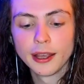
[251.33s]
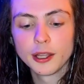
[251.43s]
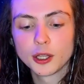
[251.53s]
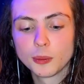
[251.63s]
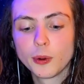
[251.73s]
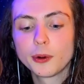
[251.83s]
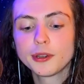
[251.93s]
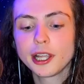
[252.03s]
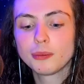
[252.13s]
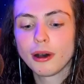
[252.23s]
The more
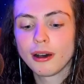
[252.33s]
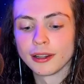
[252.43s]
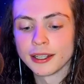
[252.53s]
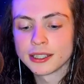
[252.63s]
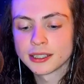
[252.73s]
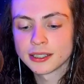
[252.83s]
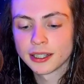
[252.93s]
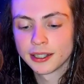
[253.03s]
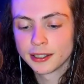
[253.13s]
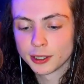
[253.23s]
they polish,
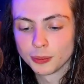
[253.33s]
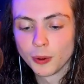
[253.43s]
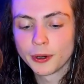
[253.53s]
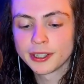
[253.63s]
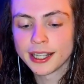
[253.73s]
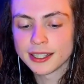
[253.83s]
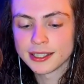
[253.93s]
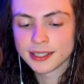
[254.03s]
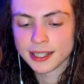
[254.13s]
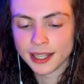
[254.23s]
the more they
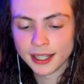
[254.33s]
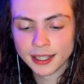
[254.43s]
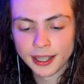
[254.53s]
see,